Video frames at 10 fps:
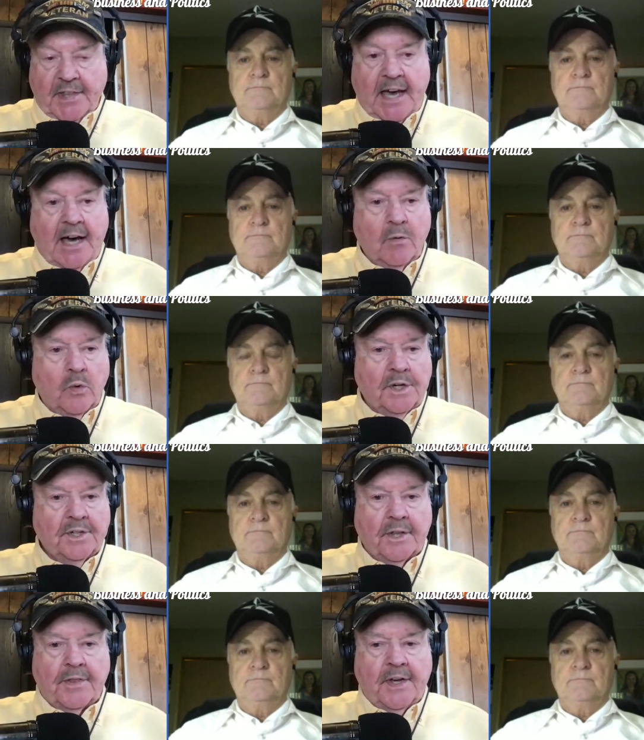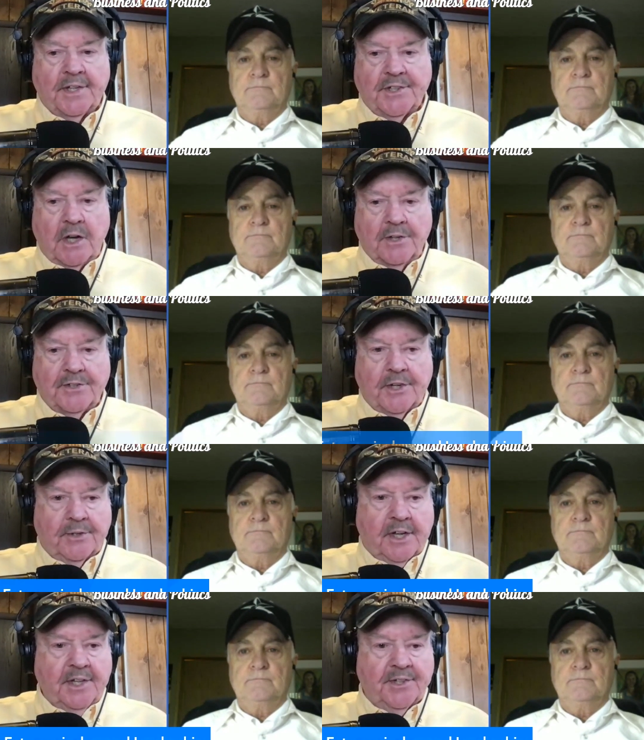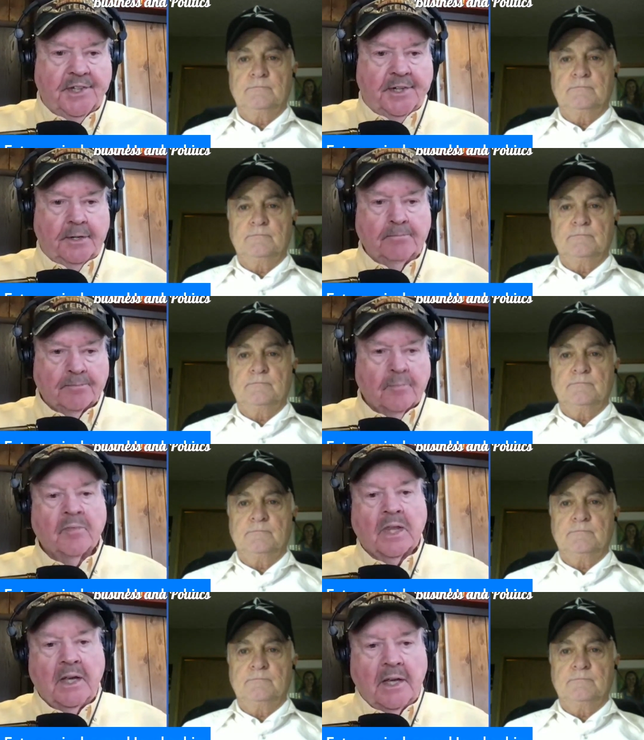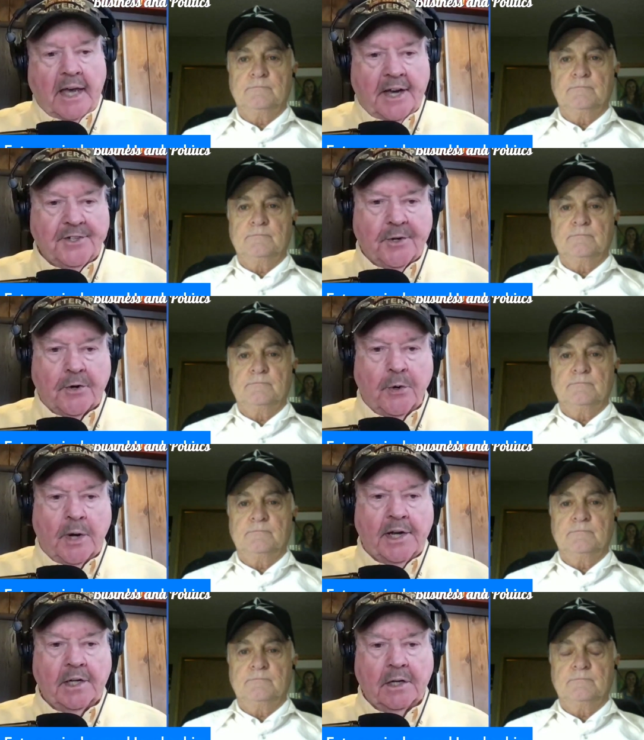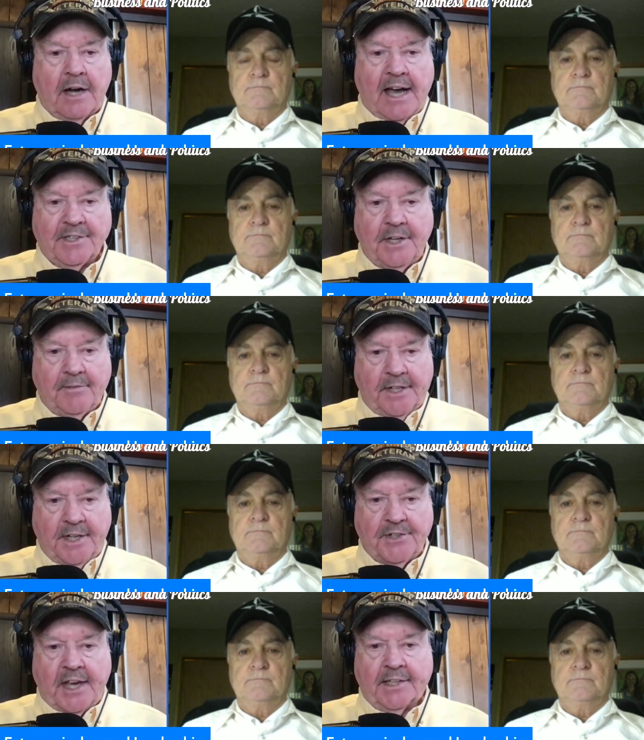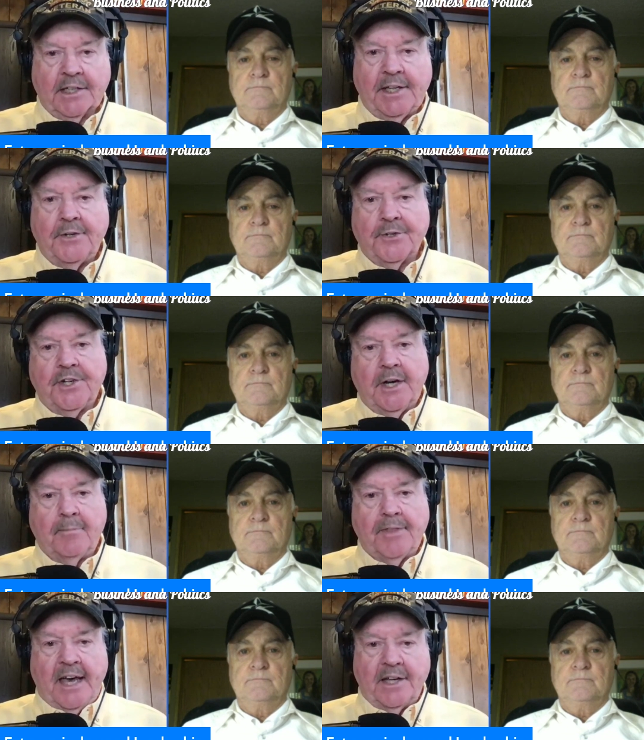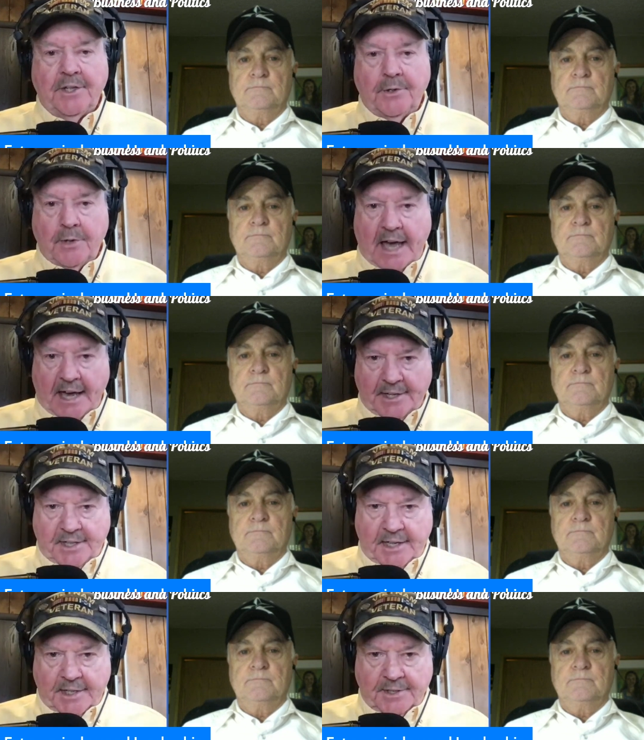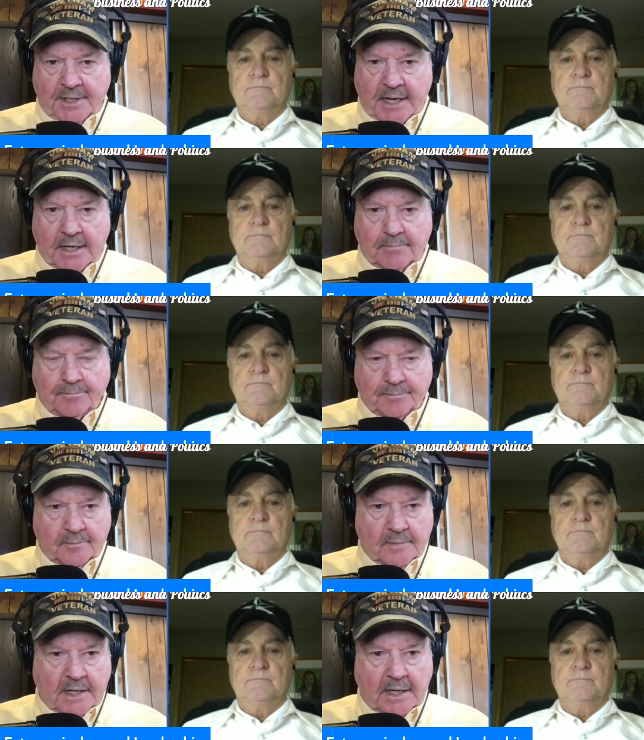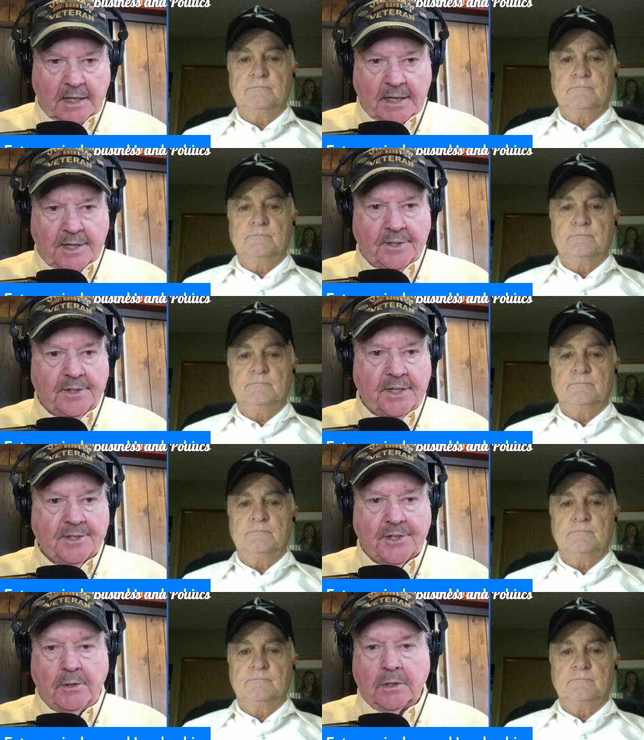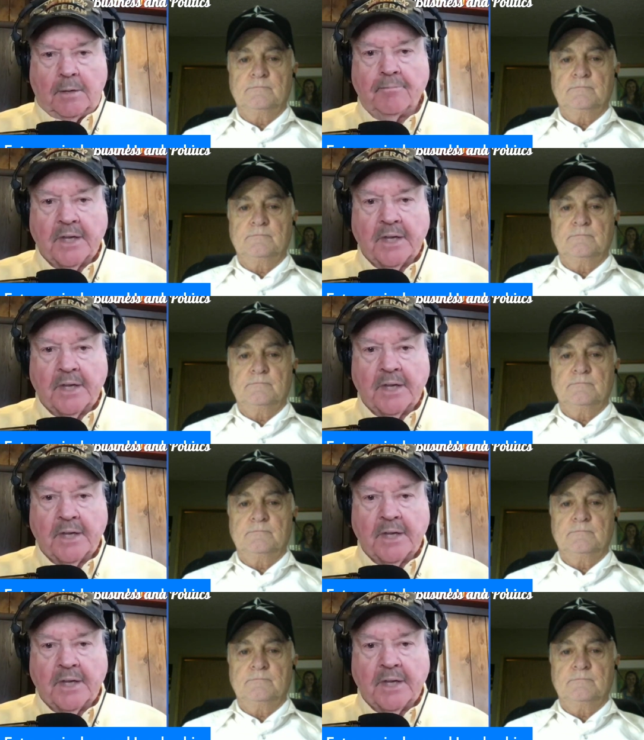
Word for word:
Speaker 1: that, one of the things also to consider, extracurricular activities and leadership that you had in, um, uh, in uh, school,